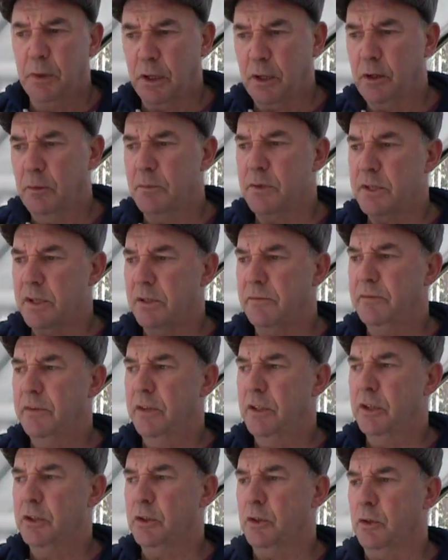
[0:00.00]
but I got myself
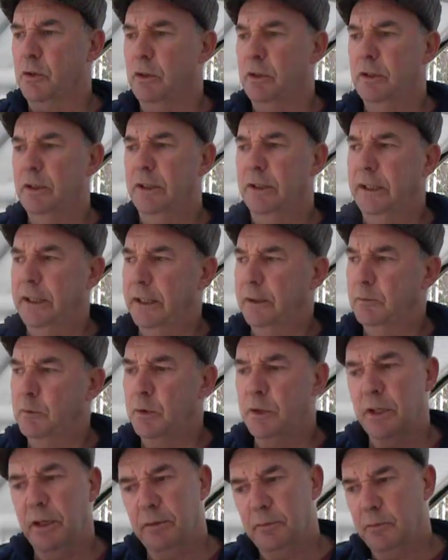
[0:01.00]
into the
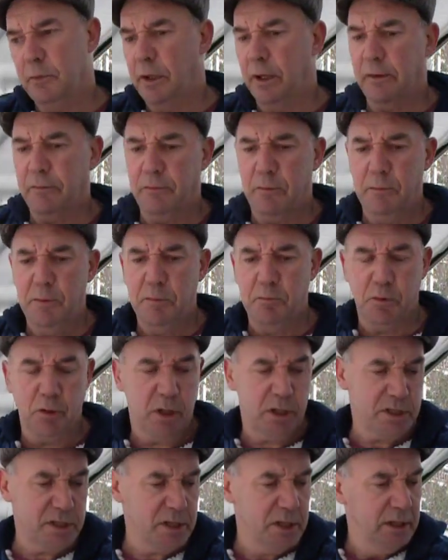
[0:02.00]
tunnel with the help from my
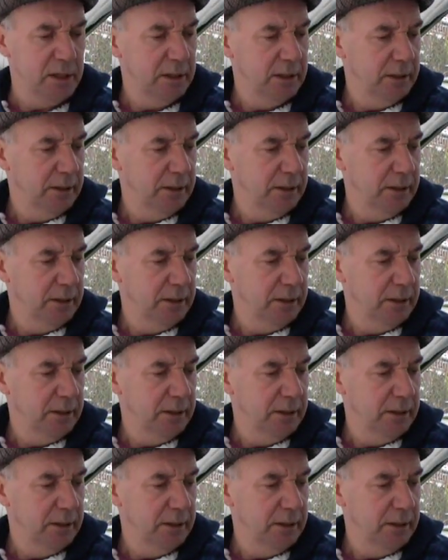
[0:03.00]
brothers,